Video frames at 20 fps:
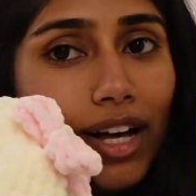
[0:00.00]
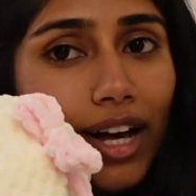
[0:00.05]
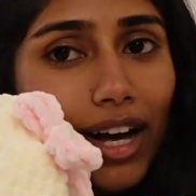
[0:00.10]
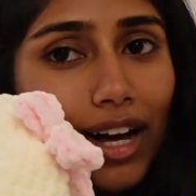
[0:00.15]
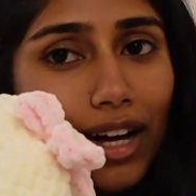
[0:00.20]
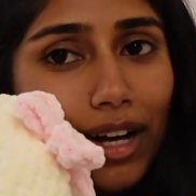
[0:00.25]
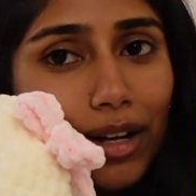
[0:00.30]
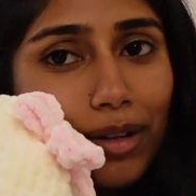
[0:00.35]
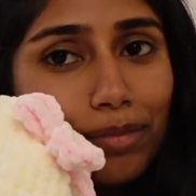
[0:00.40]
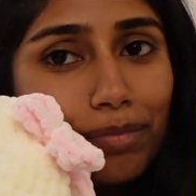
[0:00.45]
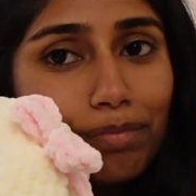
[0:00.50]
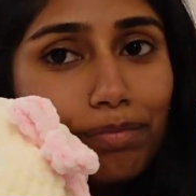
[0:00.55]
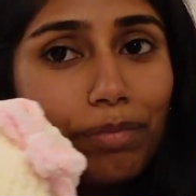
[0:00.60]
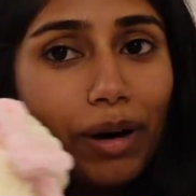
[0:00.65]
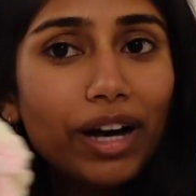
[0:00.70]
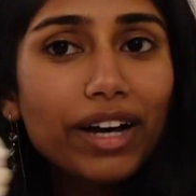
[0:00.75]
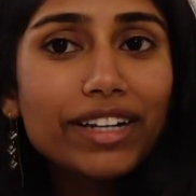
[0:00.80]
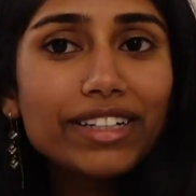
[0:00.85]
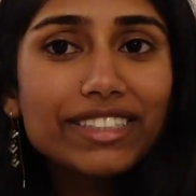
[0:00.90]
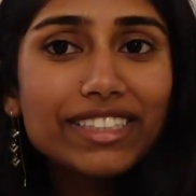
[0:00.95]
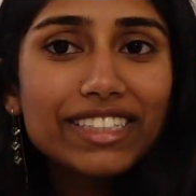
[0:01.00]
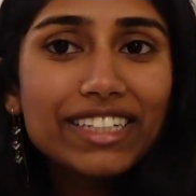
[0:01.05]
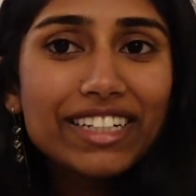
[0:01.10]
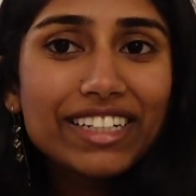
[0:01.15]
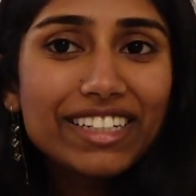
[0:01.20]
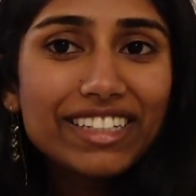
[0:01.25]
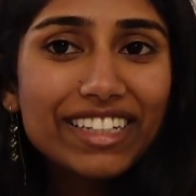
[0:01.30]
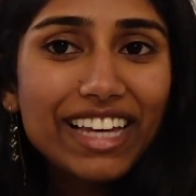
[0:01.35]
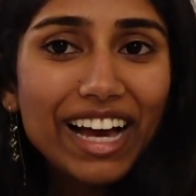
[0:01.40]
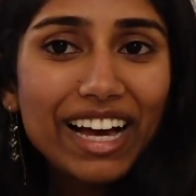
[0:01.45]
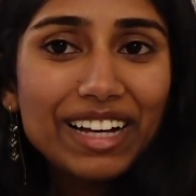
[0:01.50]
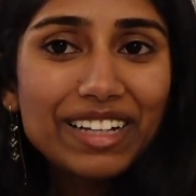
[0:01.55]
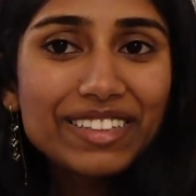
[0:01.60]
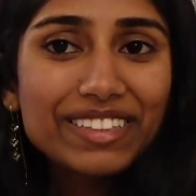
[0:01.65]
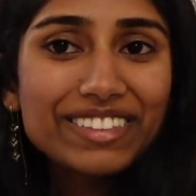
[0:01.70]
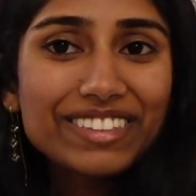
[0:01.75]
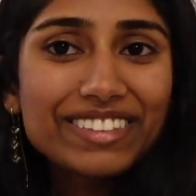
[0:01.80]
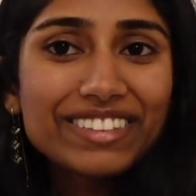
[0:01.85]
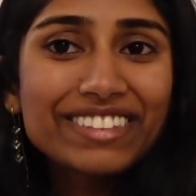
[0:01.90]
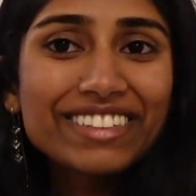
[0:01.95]
But yeah,
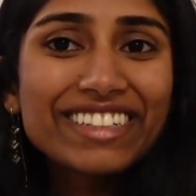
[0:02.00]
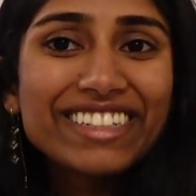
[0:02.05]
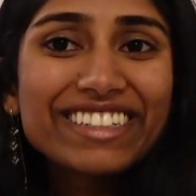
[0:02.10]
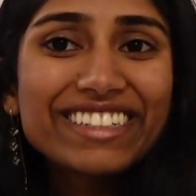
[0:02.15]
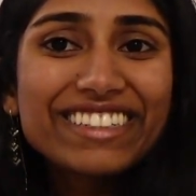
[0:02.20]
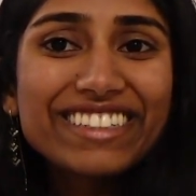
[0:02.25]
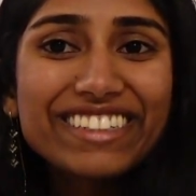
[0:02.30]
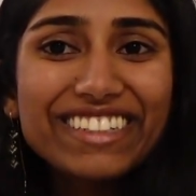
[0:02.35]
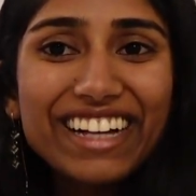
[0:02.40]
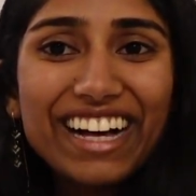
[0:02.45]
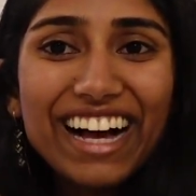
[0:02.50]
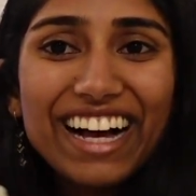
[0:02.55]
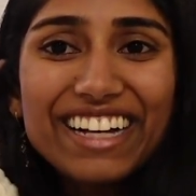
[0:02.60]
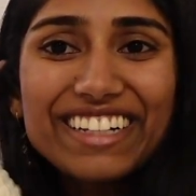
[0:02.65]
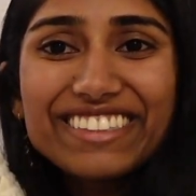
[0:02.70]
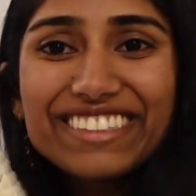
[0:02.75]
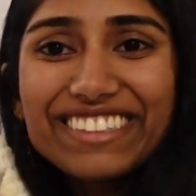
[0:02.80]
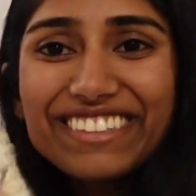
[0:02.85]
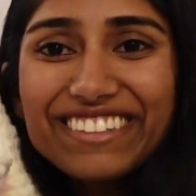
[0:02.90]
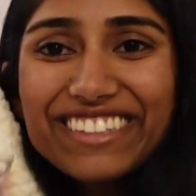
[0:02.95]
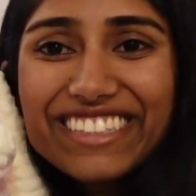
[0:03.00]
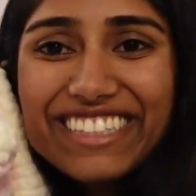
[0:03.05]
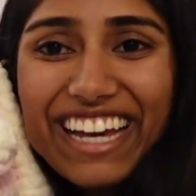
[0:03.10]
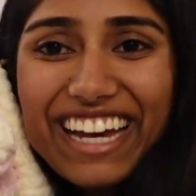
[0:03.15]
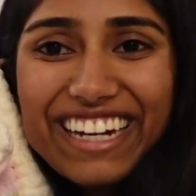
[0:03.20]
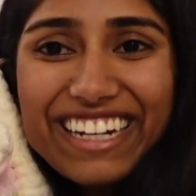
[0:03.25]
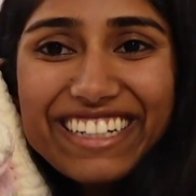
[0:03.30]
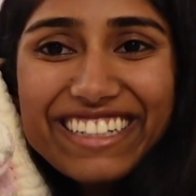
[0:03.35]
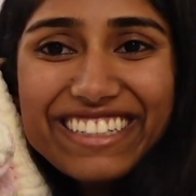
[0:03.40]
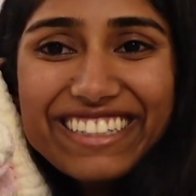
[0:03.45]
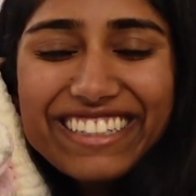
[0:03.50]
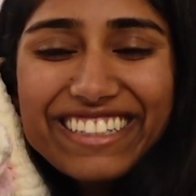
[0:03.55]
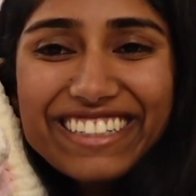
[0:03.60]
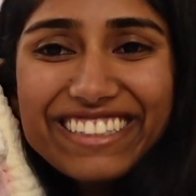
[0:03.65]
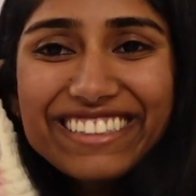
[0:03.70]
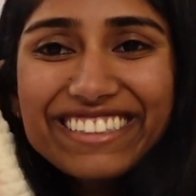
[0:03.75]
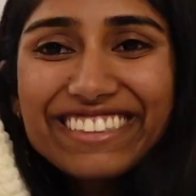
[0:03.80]
I'm so excited.